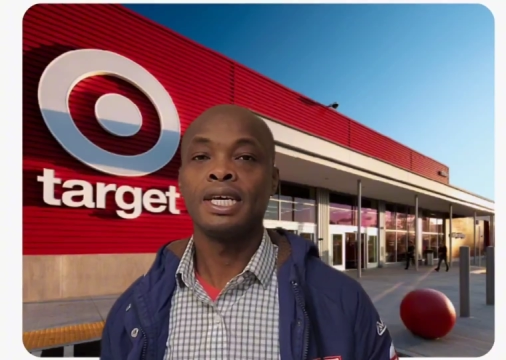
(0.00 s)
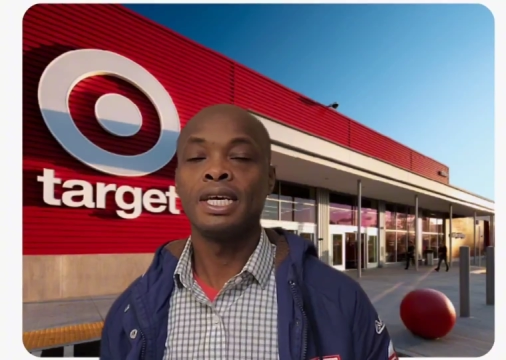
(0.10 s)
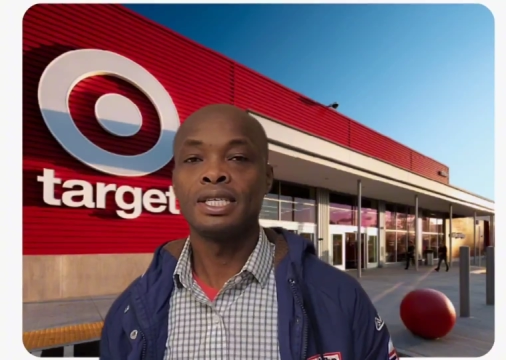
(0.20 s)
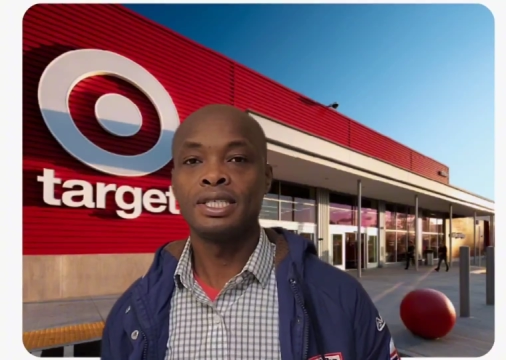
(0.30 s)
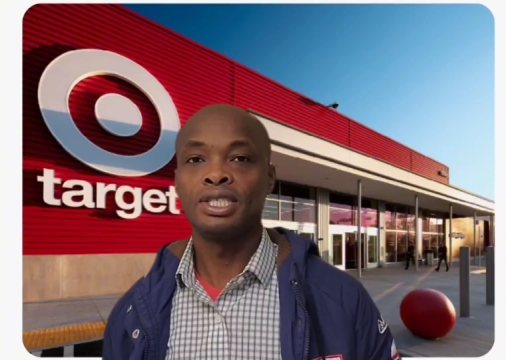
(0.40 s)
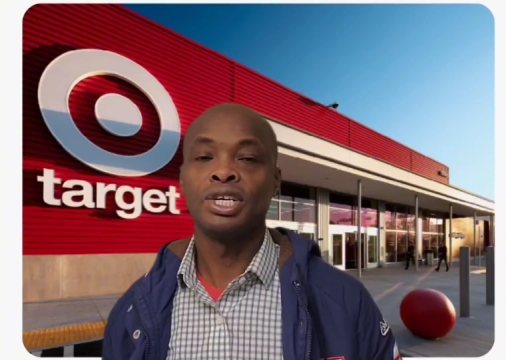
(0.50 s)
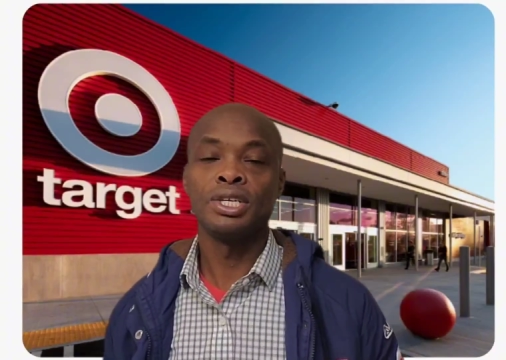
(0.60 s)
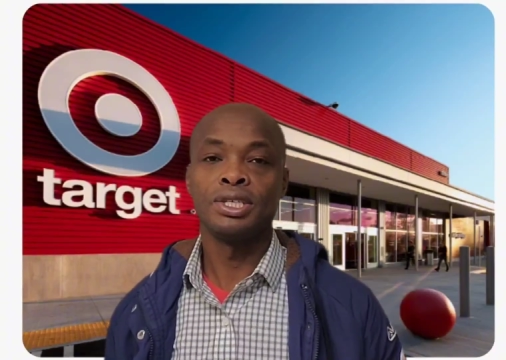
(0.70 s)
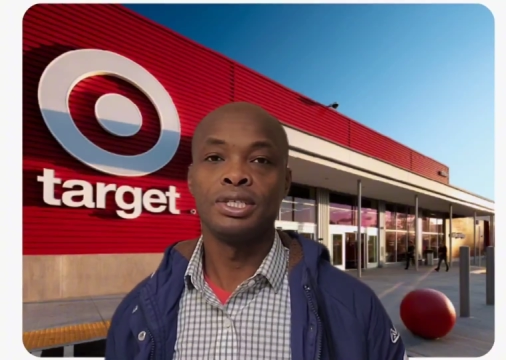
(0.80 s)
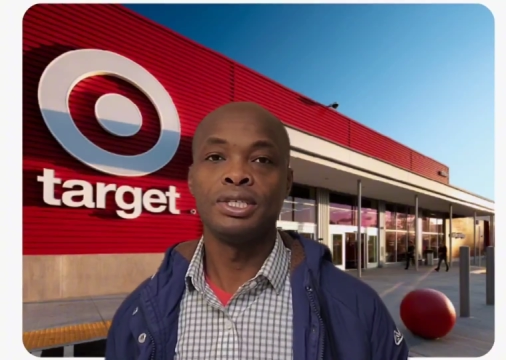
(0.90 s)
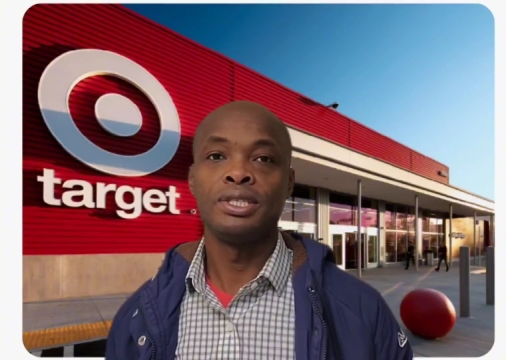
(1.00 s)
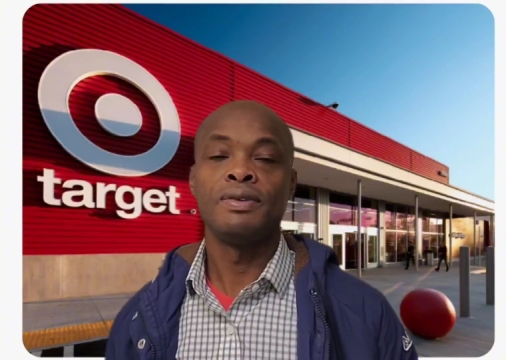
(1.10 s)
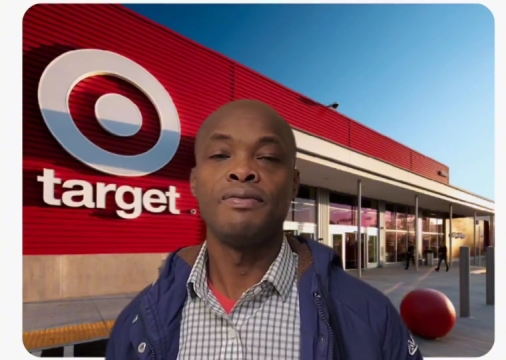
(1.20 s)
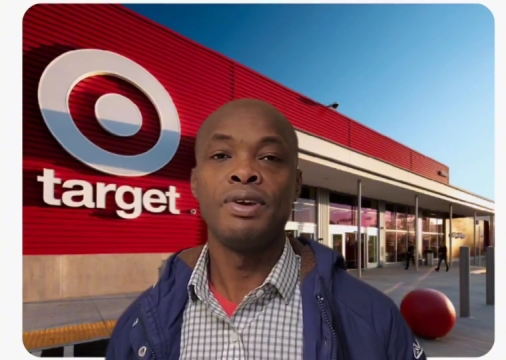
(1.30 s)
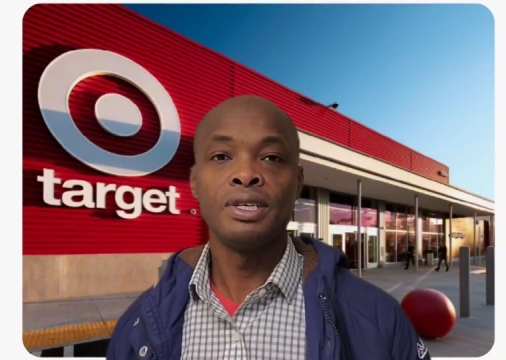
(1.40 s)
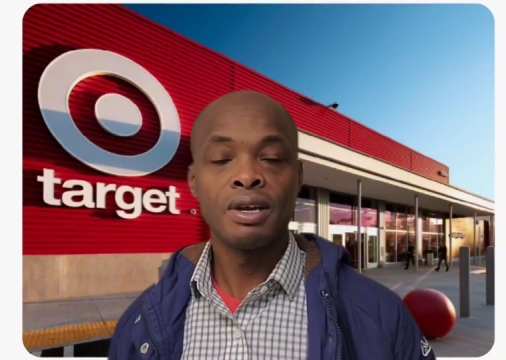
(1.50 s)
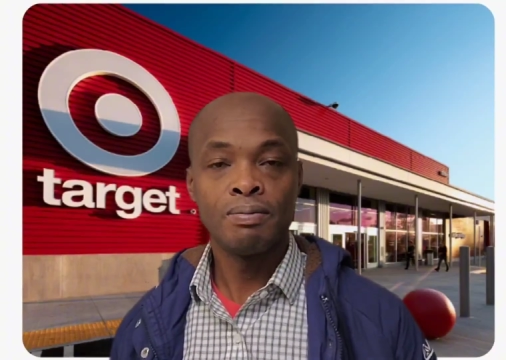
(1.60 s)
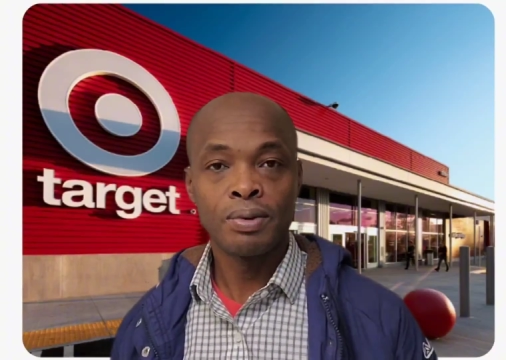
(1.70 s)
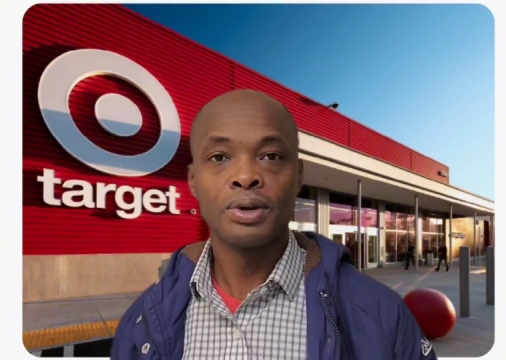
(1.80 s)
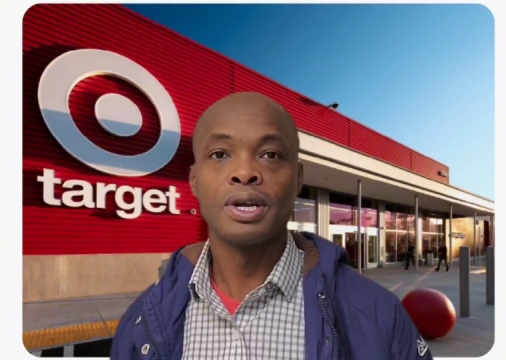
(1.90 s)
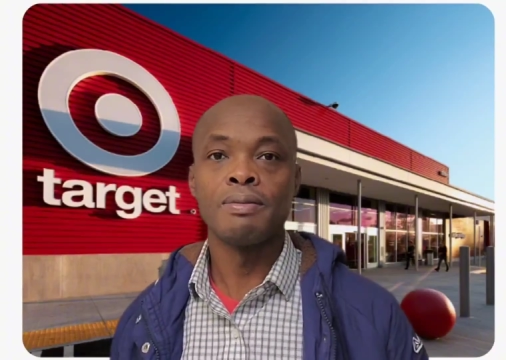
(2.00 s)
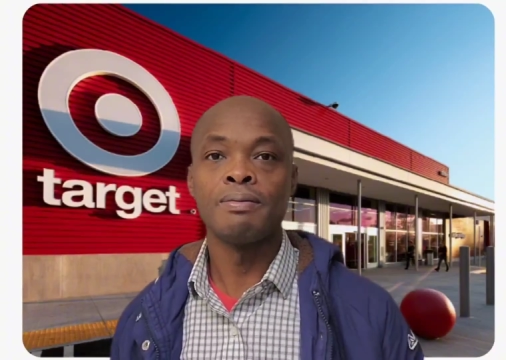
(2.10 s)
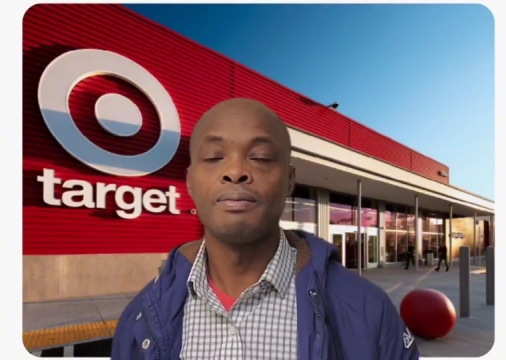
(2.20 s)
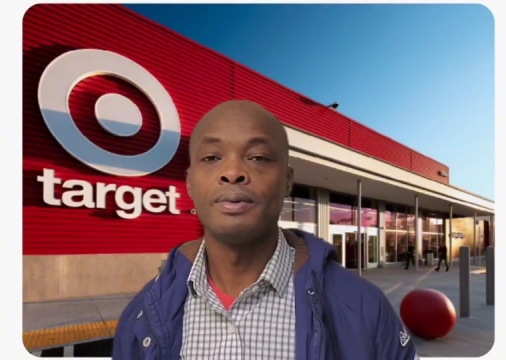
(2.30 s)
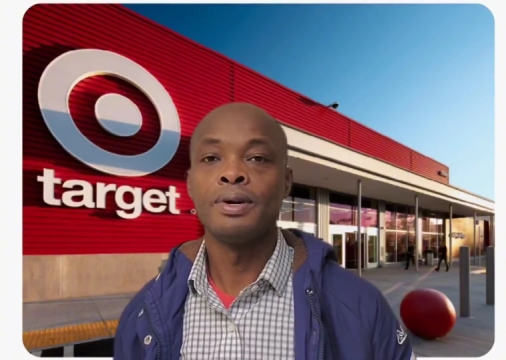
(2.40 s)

exchange visa program,